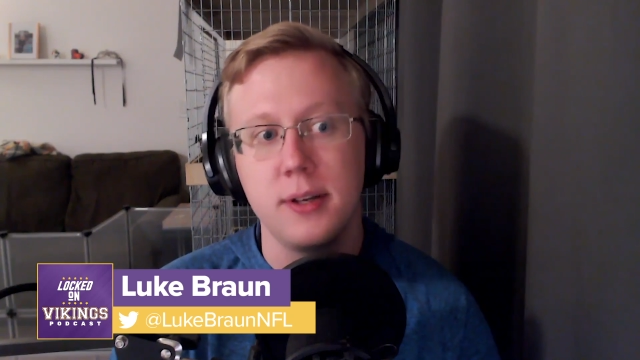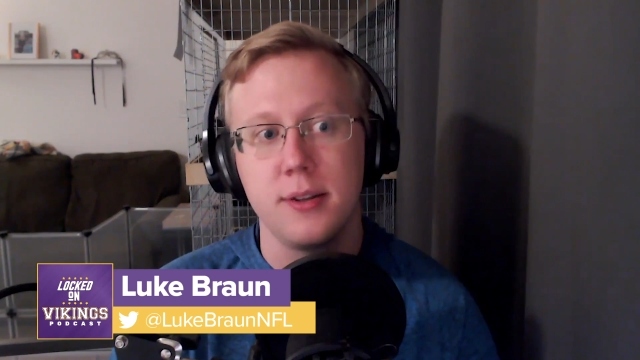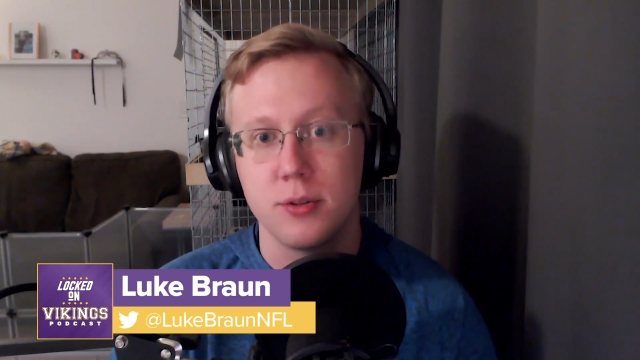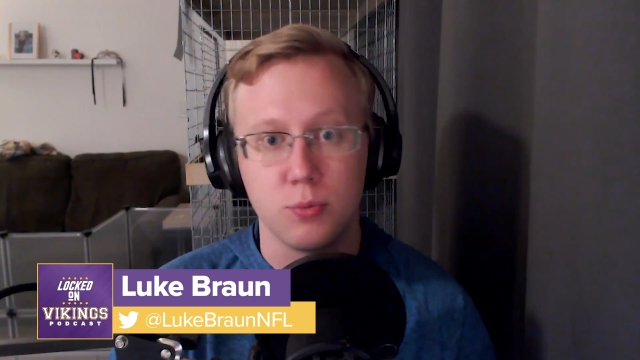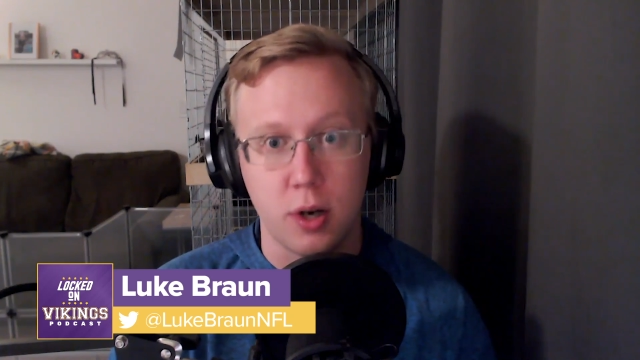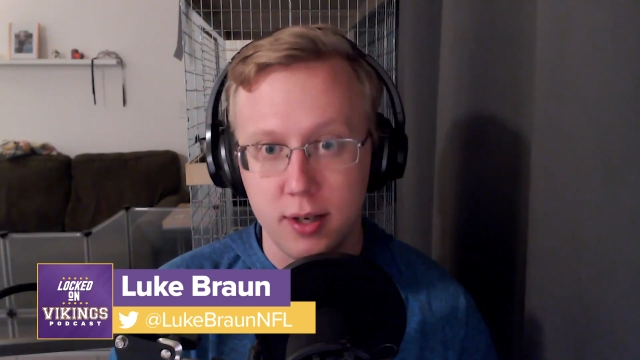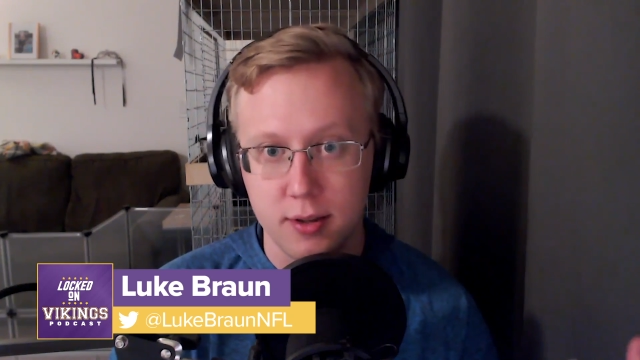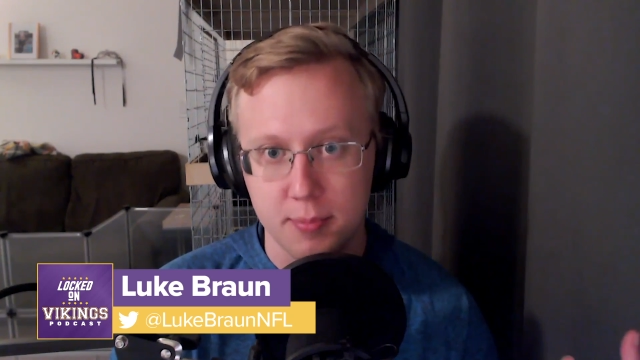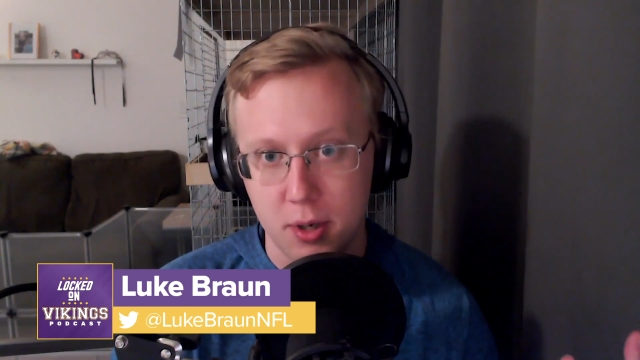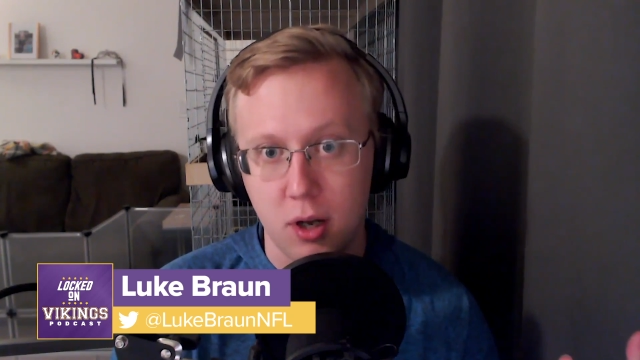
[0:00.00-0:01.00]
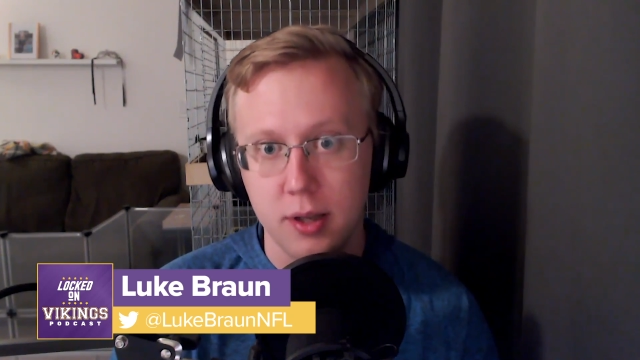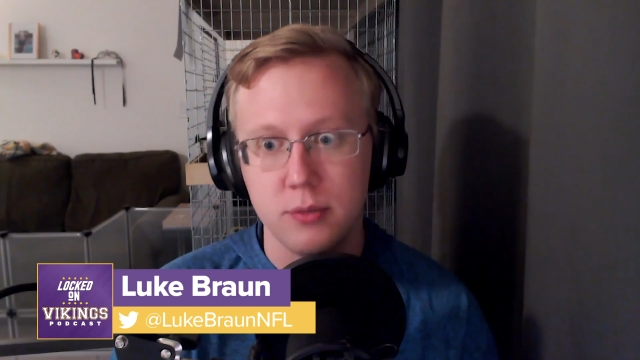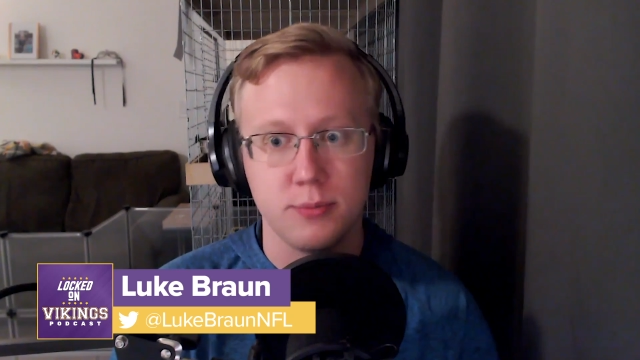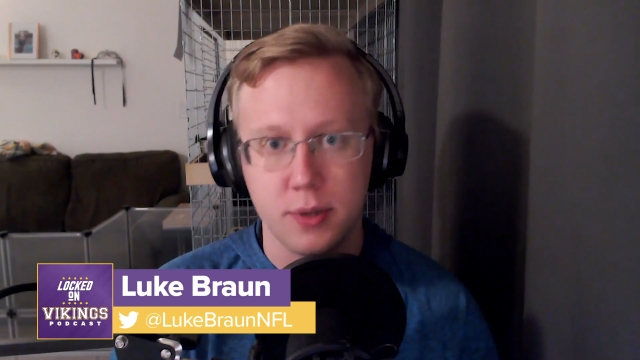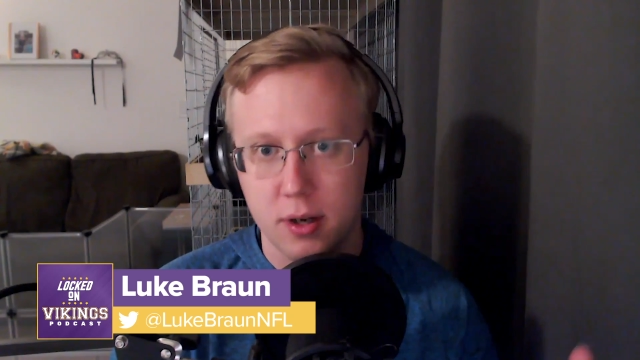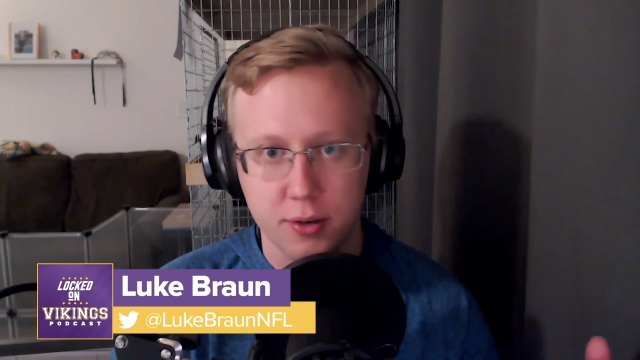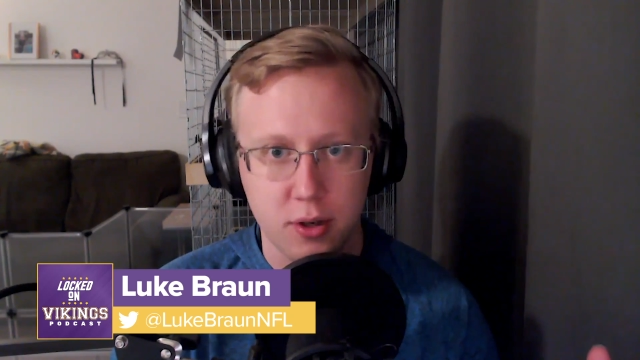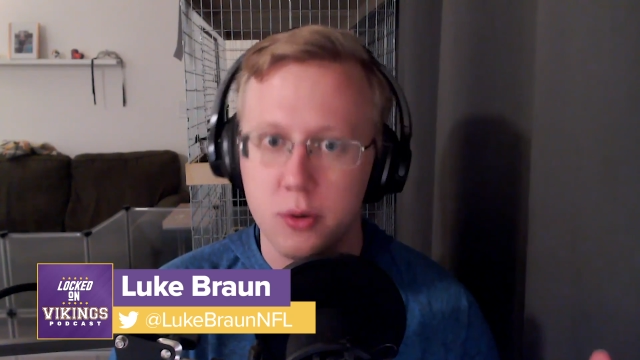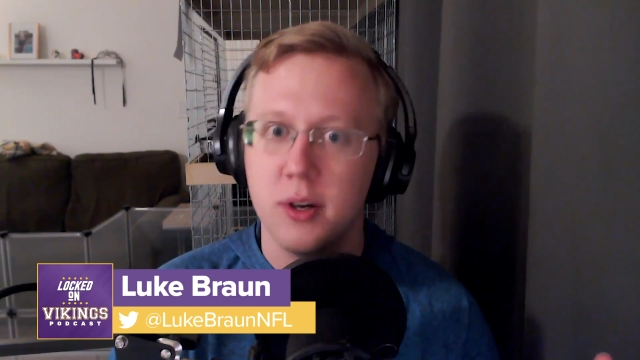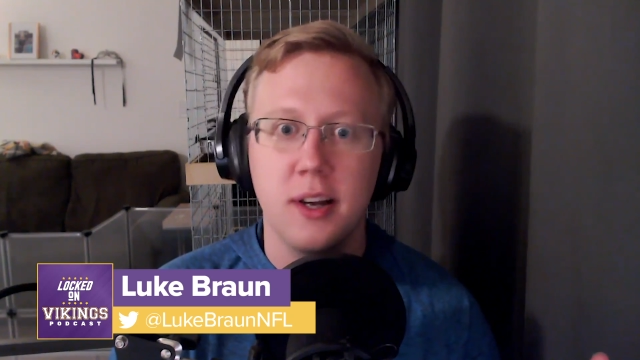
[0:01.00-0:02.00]
Either running the ball, and we all
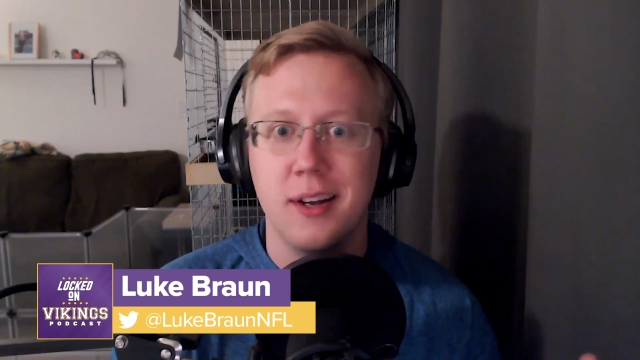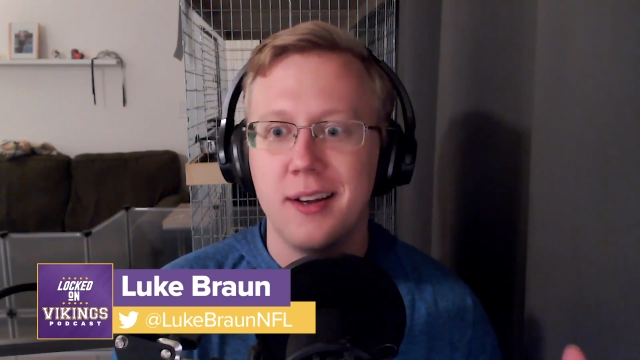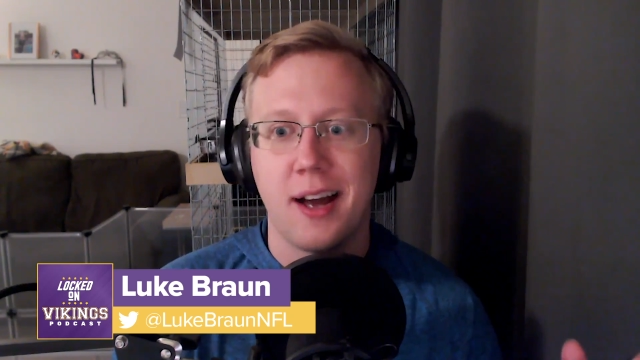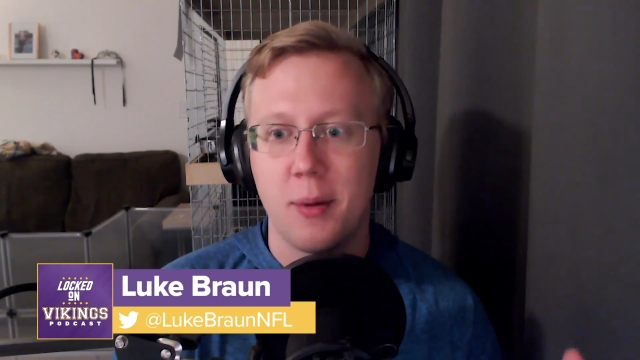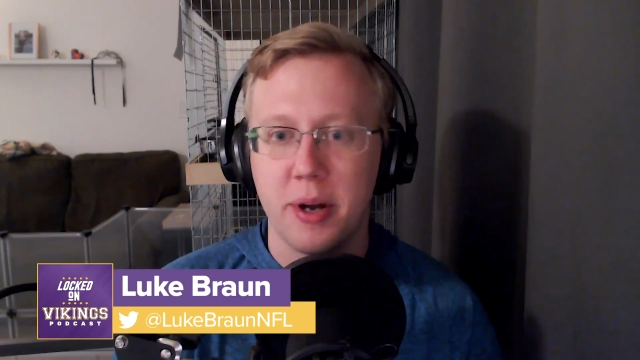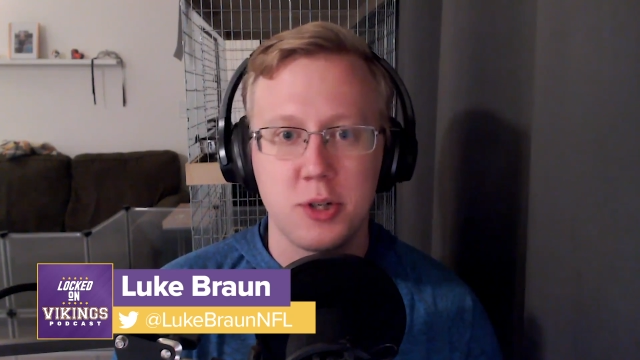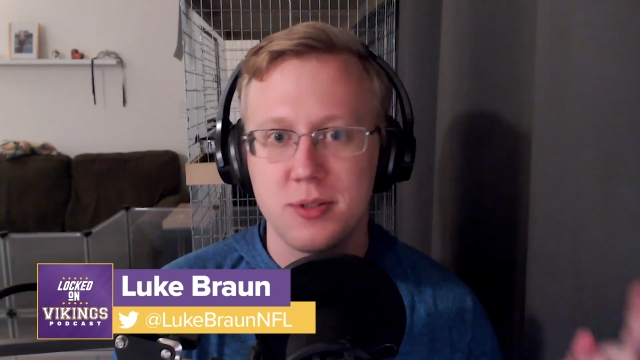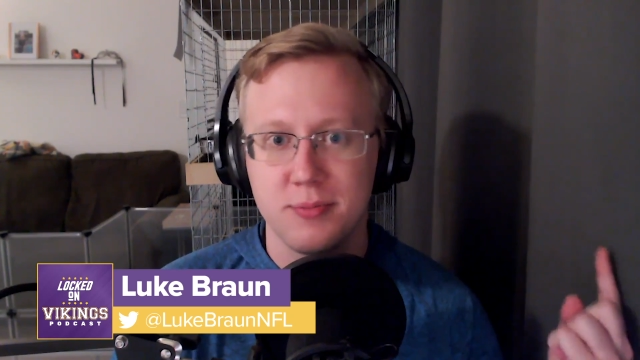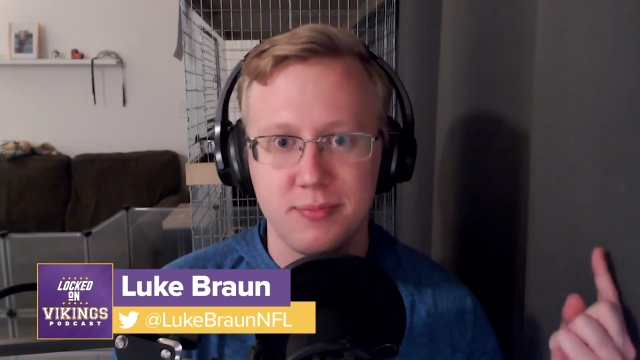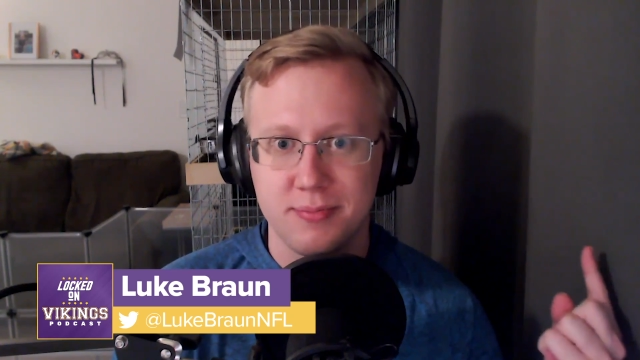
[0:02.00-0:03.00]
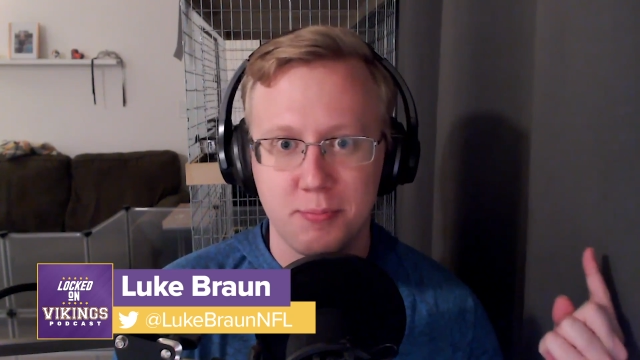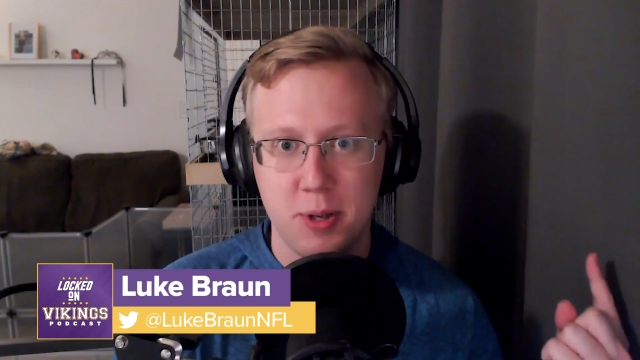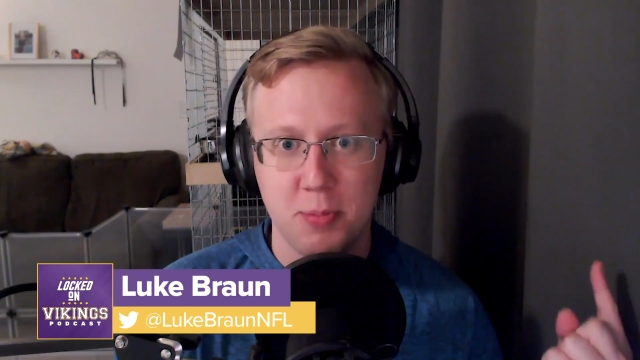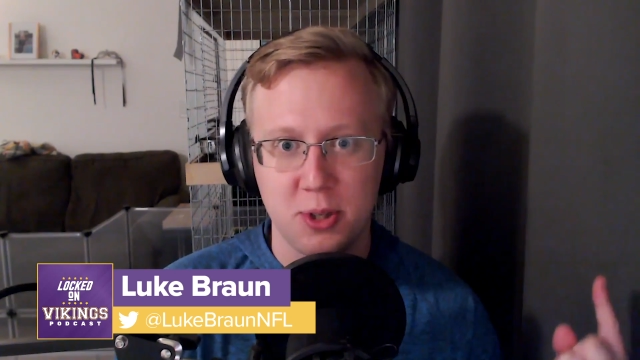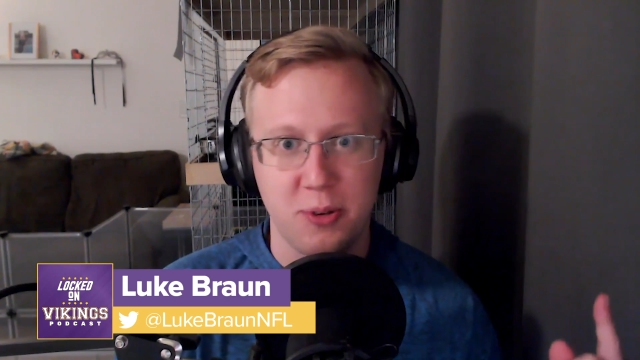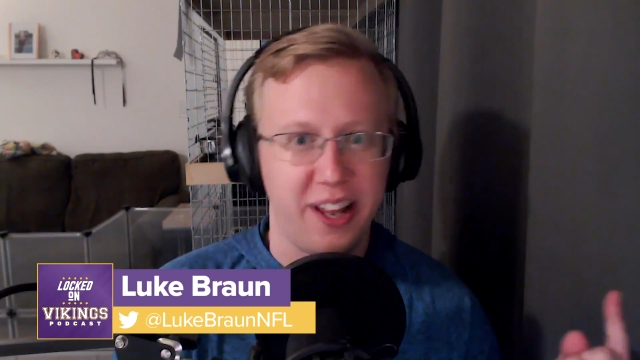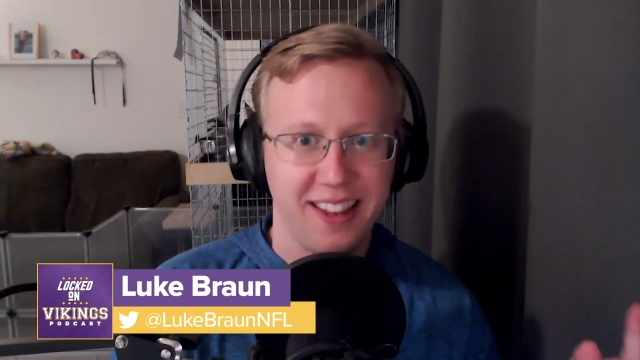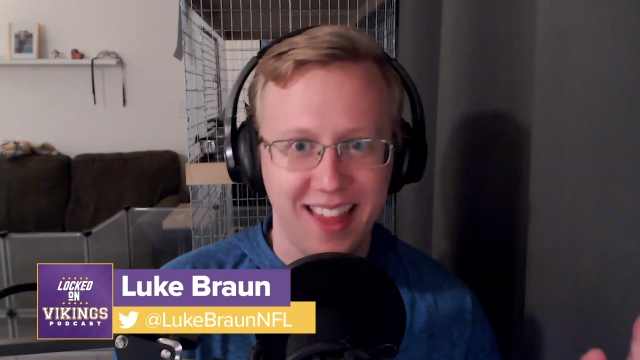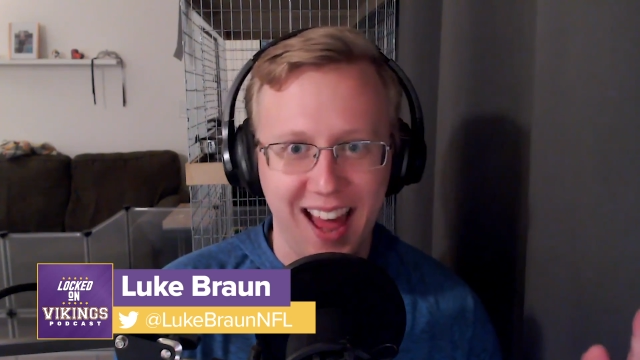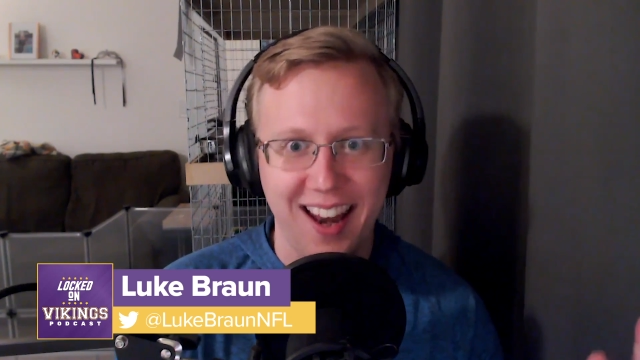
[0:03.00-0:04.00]
know how much people don't
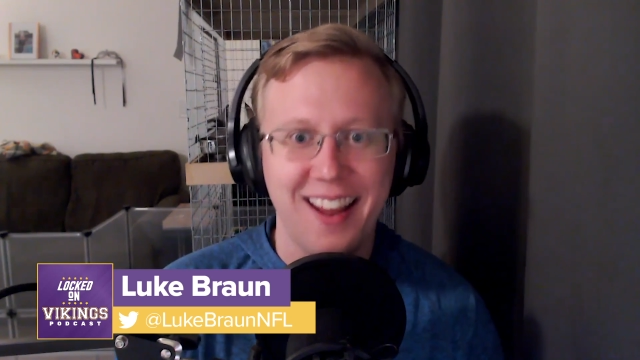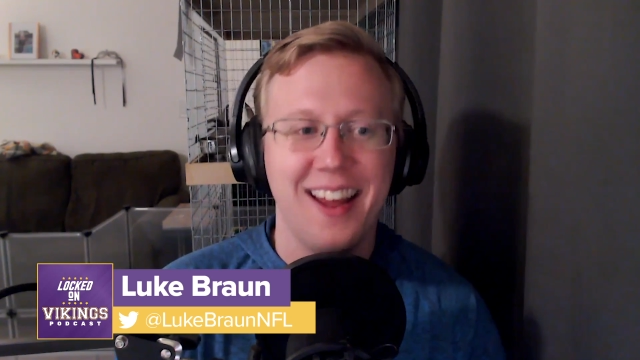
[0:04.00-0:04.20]
like that,